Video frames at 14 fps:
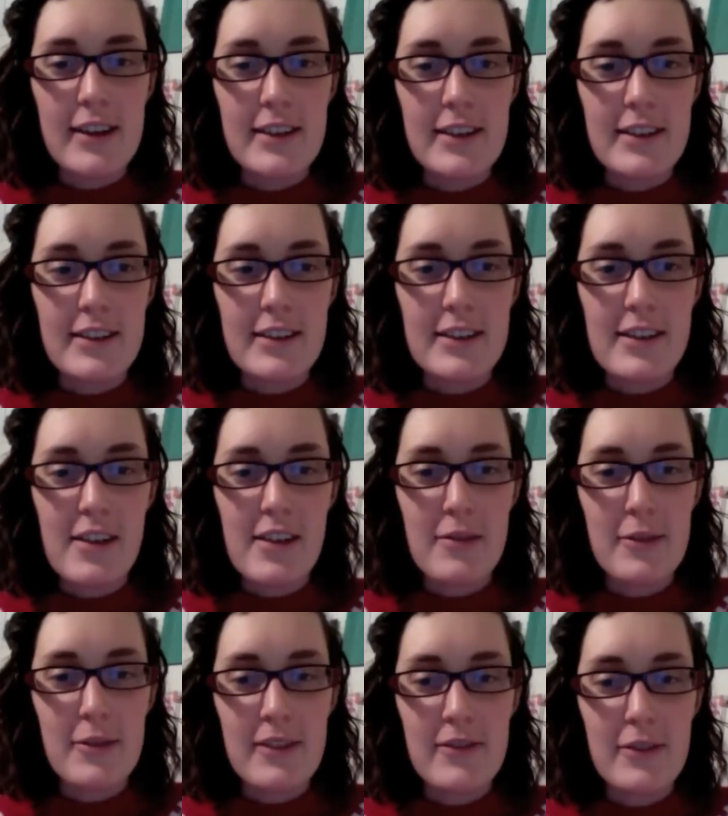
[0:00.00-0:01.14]
There were
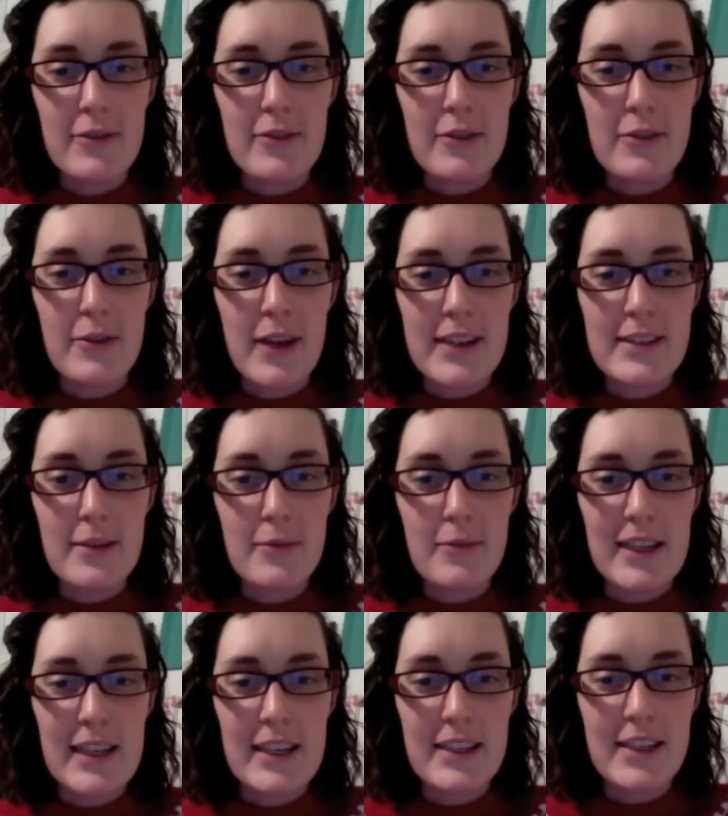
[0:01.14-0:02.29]
quite a few of you who had some
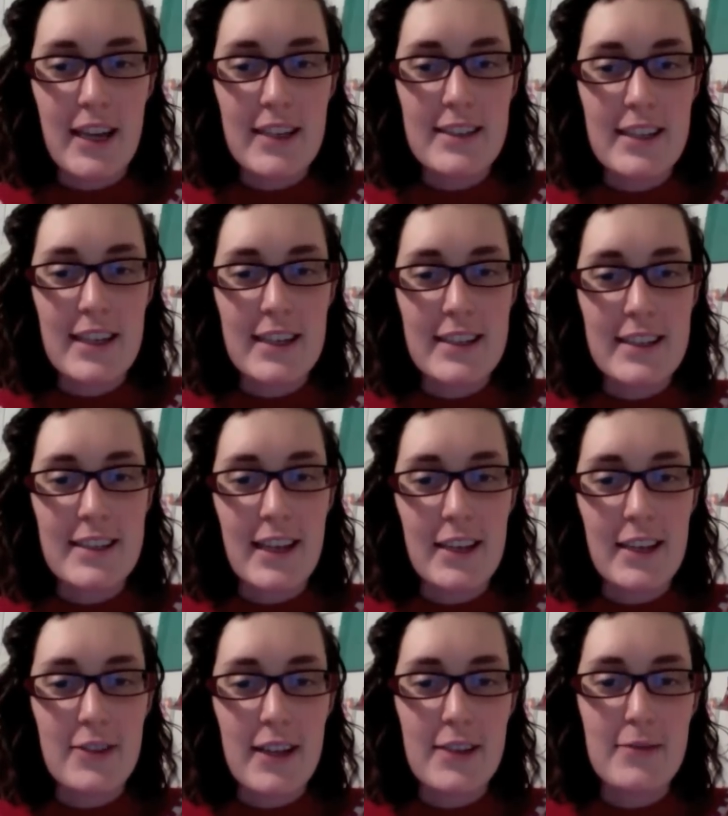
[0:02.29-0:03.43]
really nice things that you
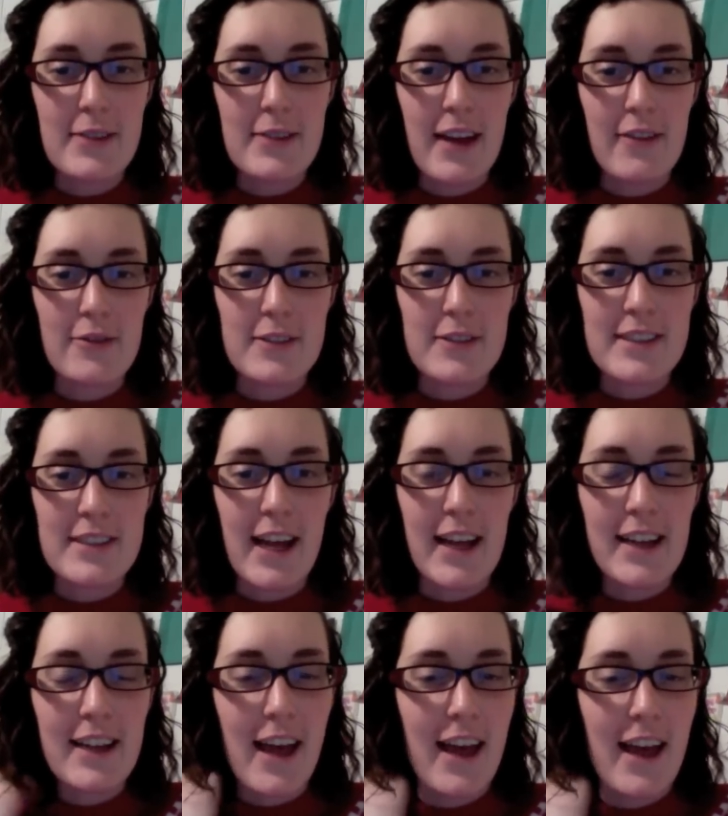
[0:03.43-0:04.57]
said to me afterwards that,
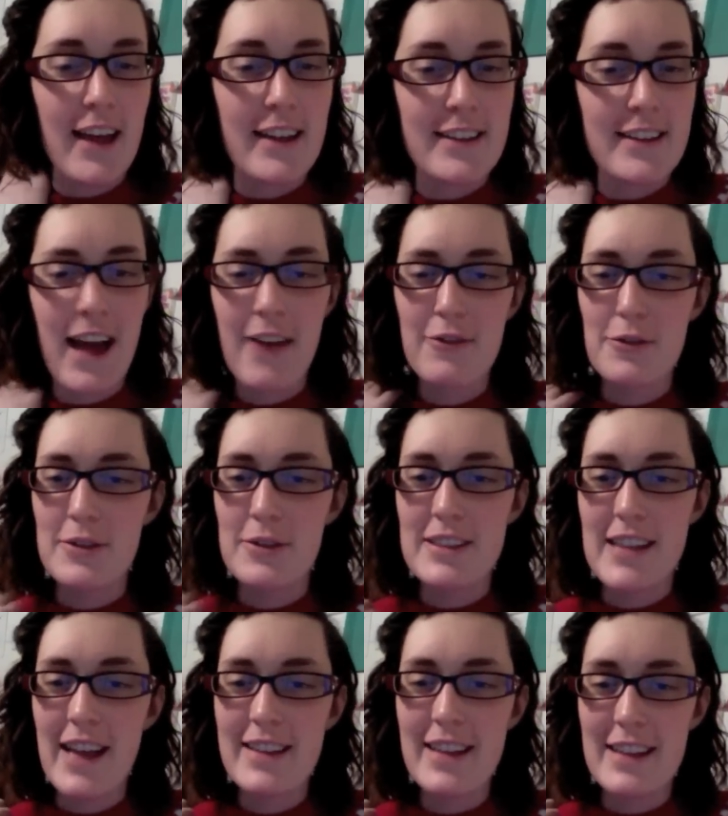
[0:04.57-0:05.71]
and afterwards
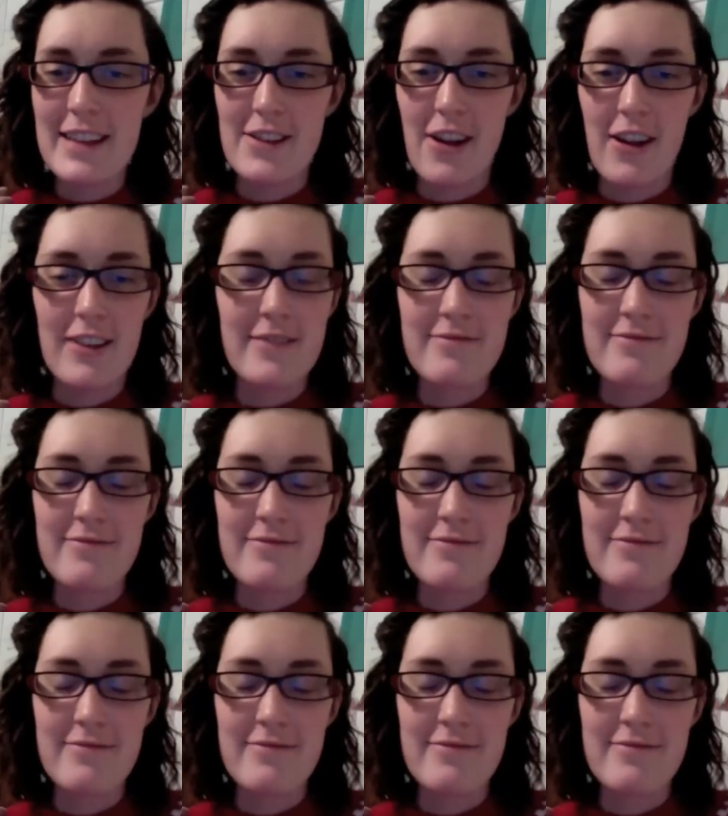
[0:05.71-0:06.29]
that, that's not